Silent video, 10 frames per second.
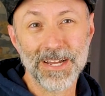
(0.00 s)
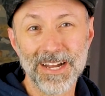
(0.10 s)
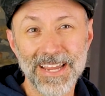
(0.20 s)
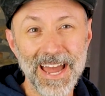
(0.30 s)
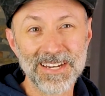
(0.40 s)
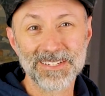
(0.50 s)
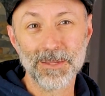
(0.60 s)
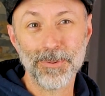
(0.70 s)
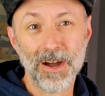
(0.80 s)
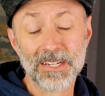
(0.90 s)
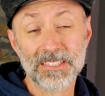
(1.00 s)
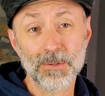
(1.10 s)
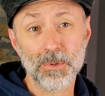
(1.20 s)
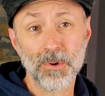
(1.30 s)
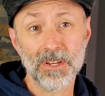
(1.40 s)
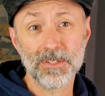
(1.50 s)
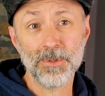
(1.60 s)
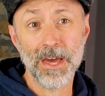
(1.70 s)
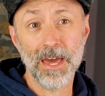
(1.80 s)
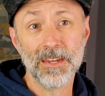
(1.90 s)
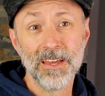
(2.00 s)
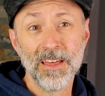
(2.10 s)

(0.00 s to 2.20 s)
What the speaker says: got cash in the pockets and we want to do that.